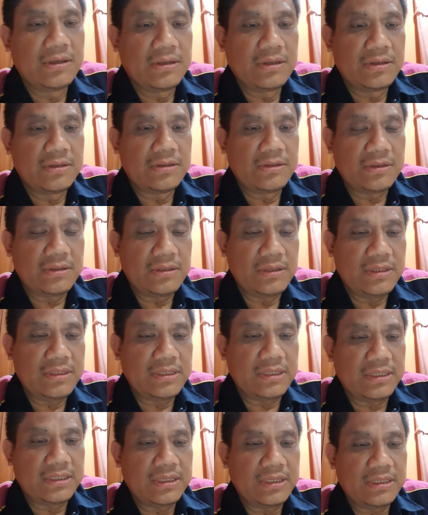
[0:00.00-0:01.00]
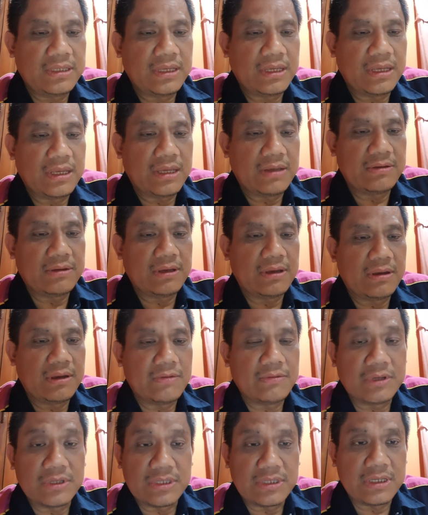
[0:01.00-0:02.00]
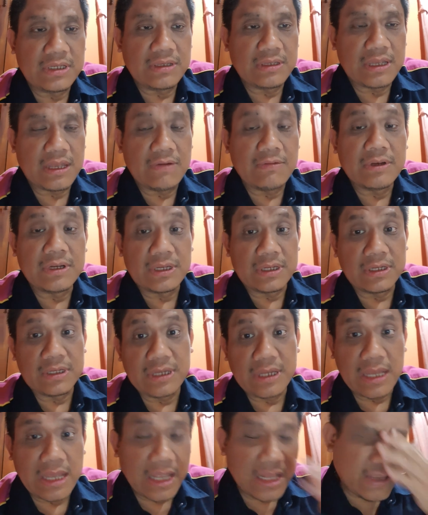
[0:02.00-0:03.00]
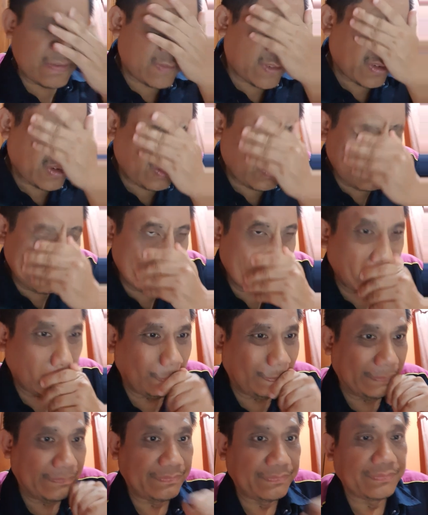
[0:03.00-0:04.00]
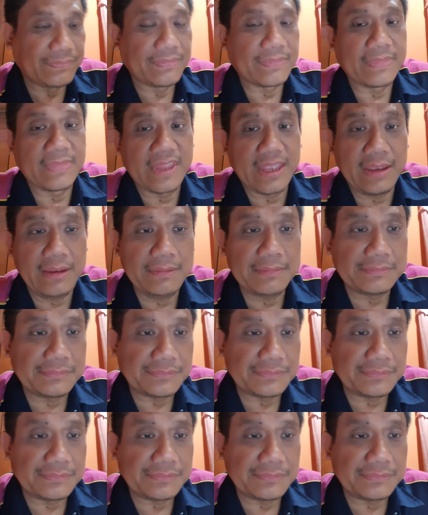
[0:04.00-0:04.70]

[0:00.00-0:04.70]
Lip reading: so this is the thing that I will say, I will highlight for you. Okay,